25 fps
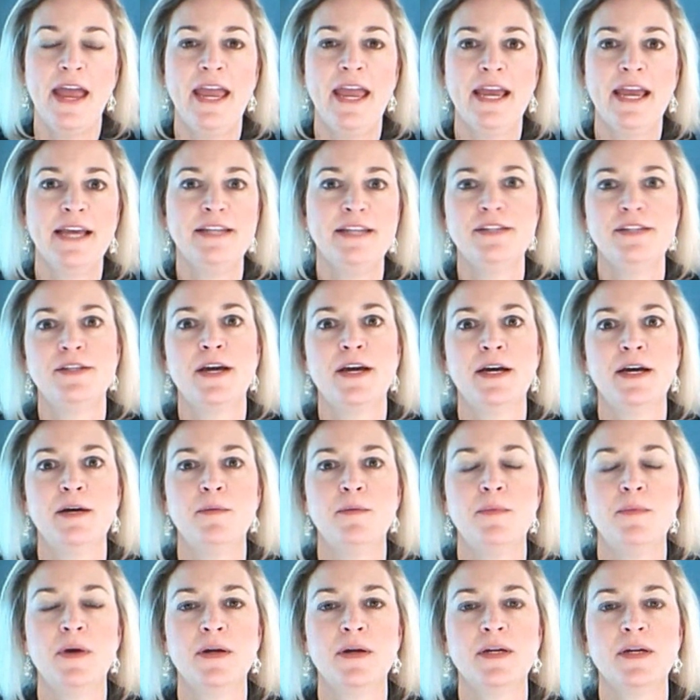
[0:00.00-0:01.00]
And
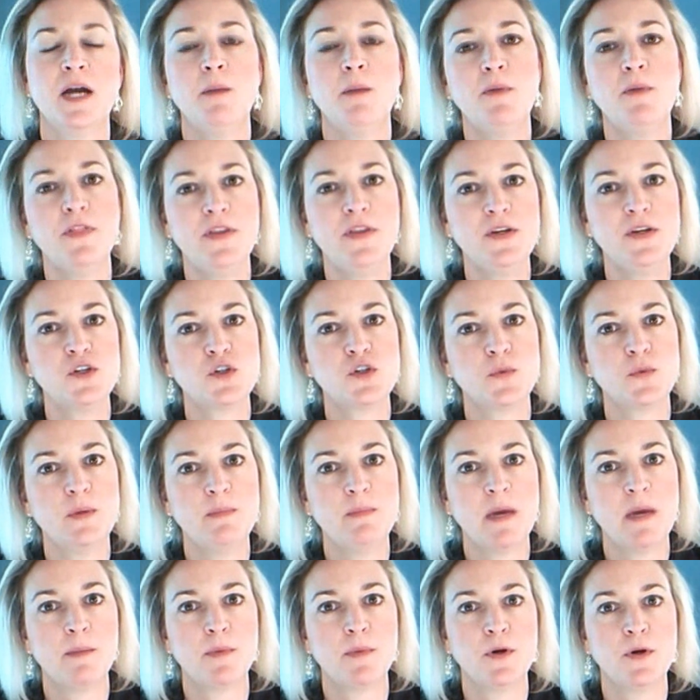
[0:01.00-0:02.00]
a couple things to
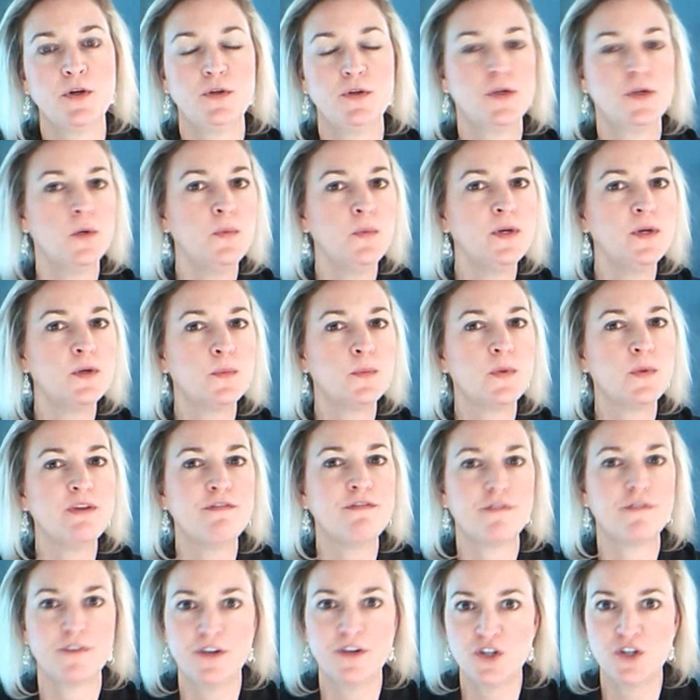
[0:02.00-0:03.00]
remember: you don't want to
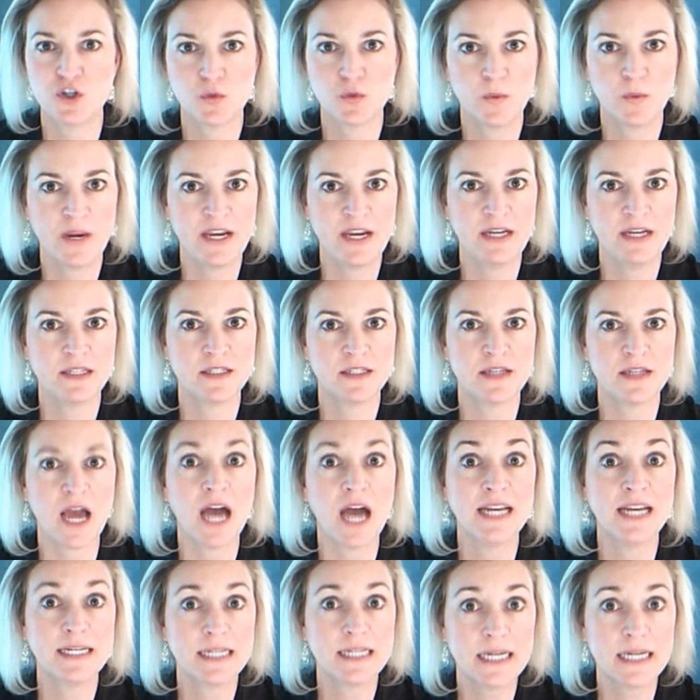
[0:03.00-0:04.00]
refrigerate
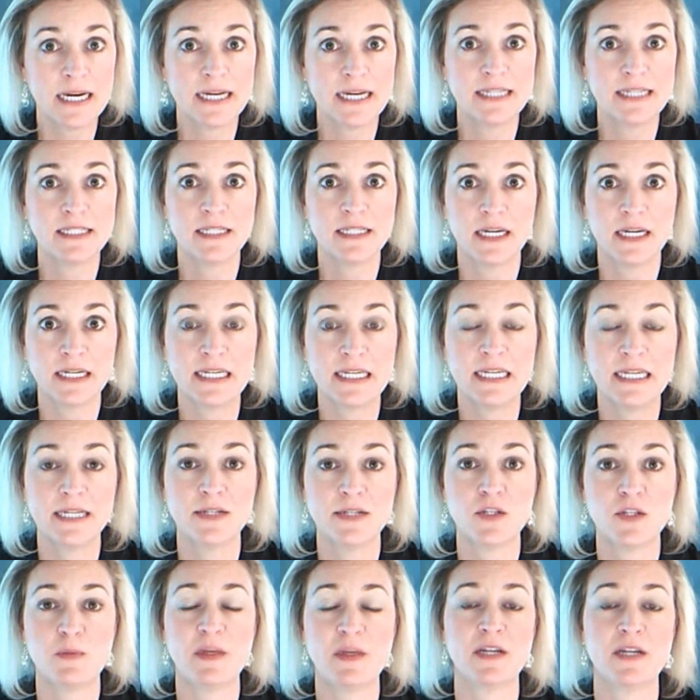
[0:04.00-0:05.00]
uncut
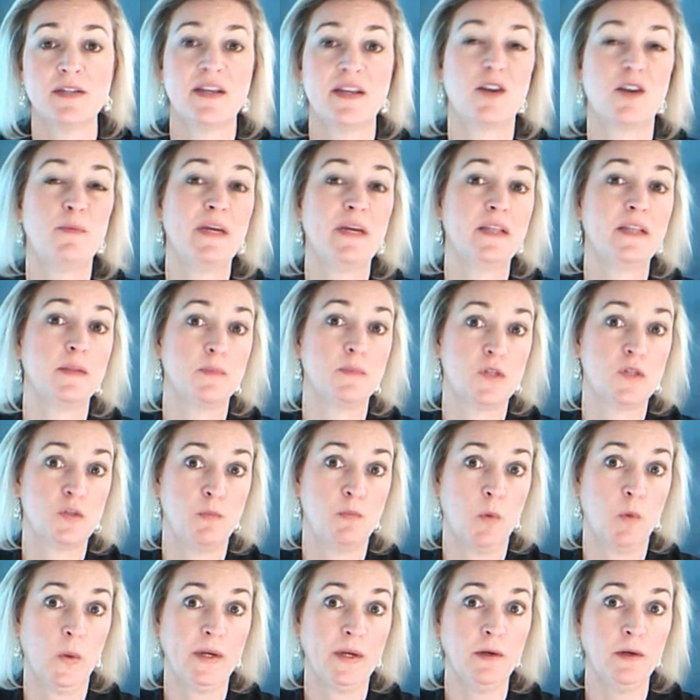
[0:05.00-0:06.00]
onions because that'll make them
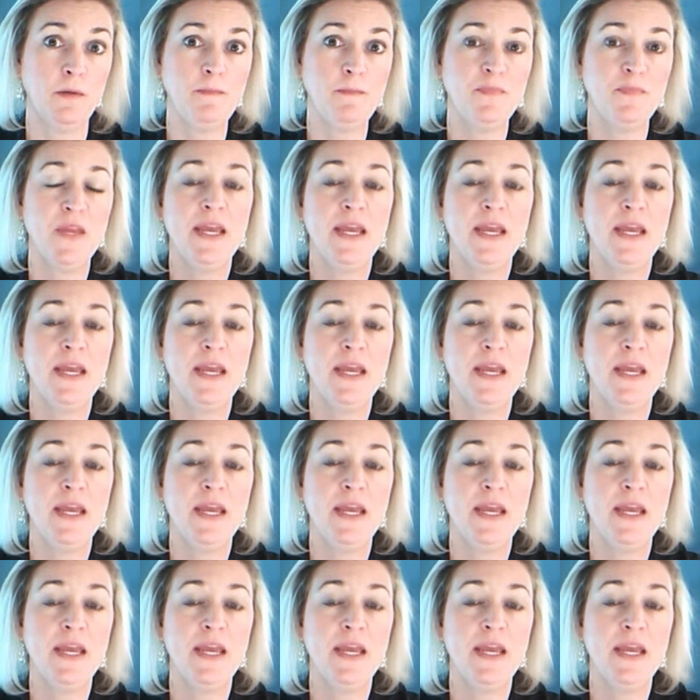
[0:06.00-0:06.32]
spoil,